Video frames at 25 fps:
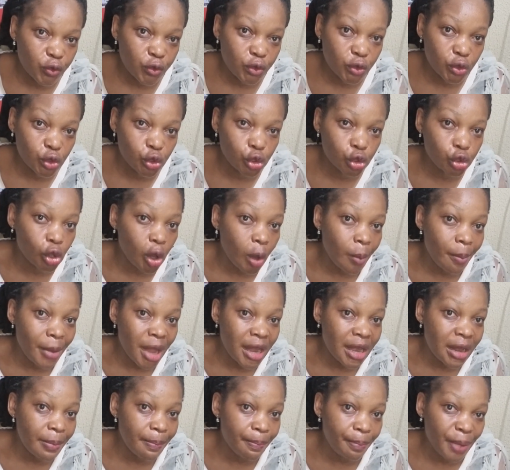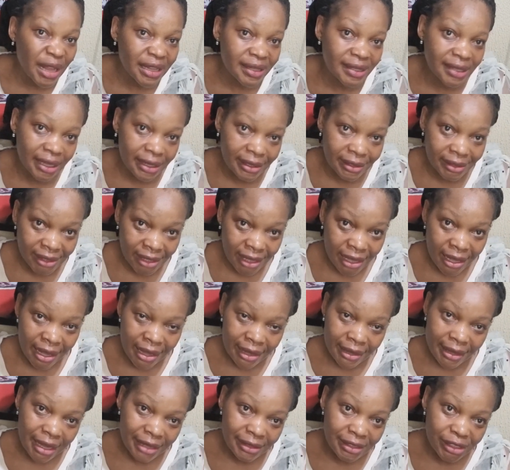to so many persons
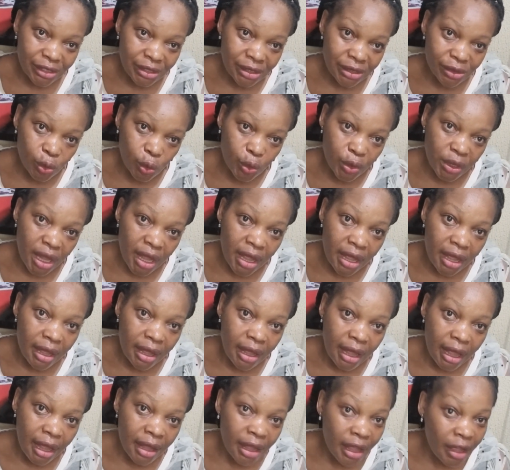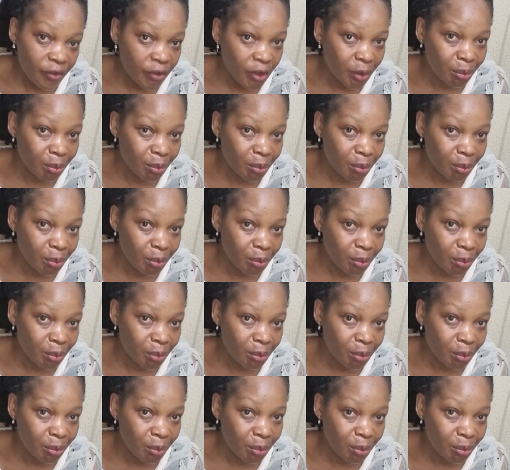that today I have,